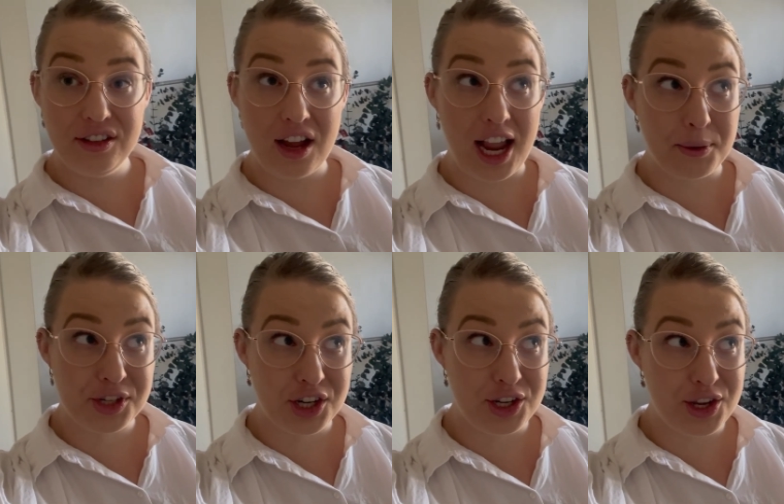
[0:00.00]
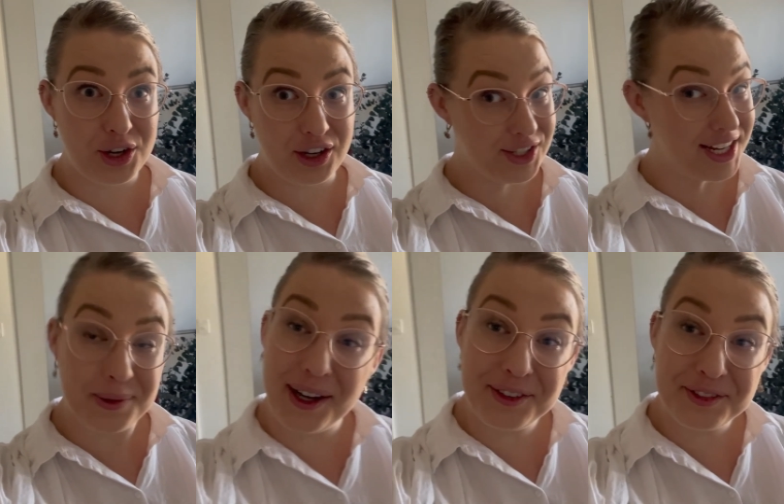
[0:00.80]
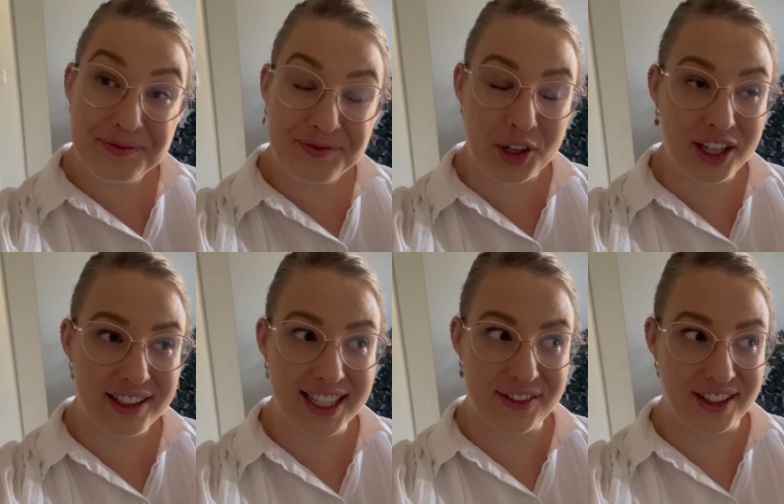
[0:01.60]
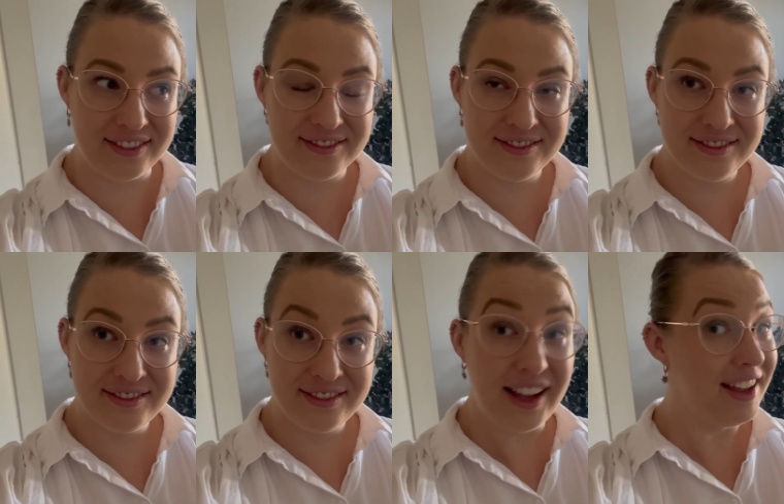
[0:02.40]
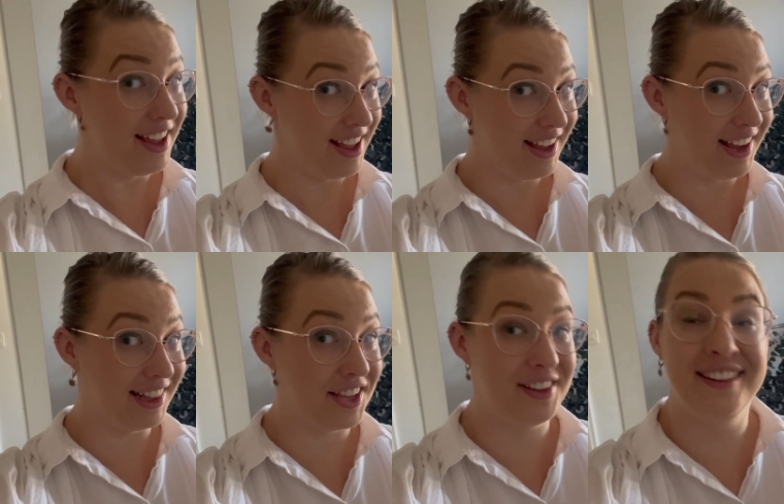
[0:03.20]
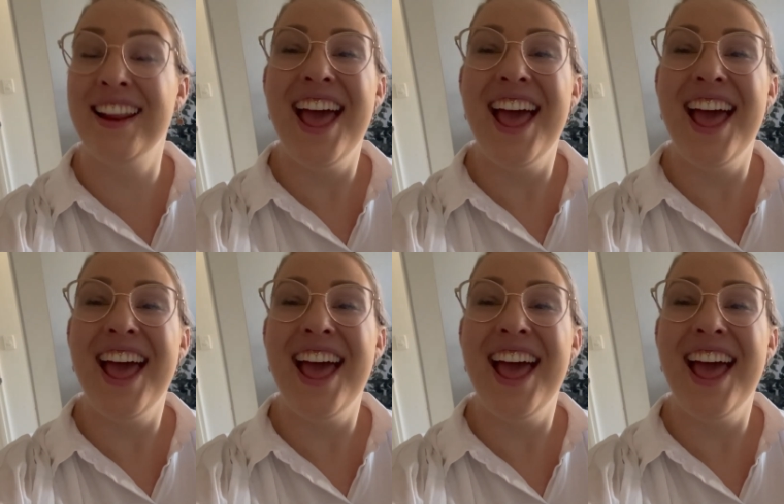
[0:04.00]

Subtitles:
I will show you on day 12. No, 11. 11.